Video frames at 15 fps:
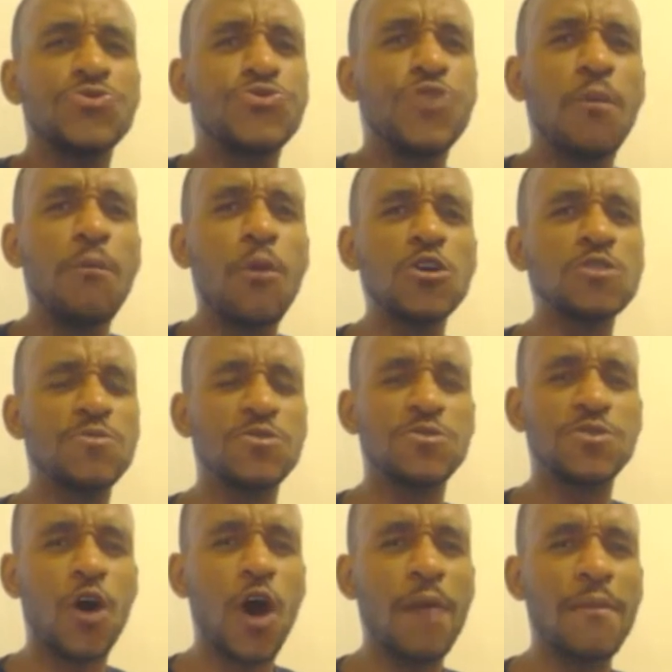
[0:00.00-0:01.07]
The most
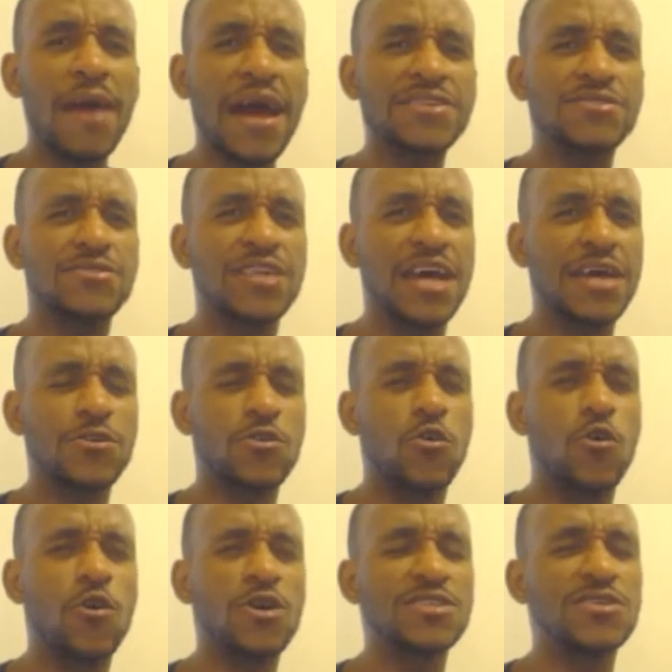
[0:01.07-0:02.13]
bizarre match of the night, of
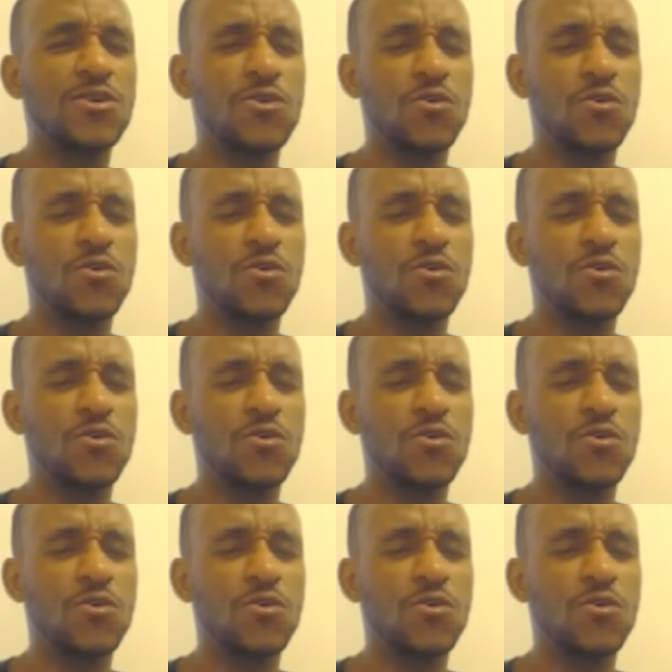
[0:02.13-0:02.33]
course,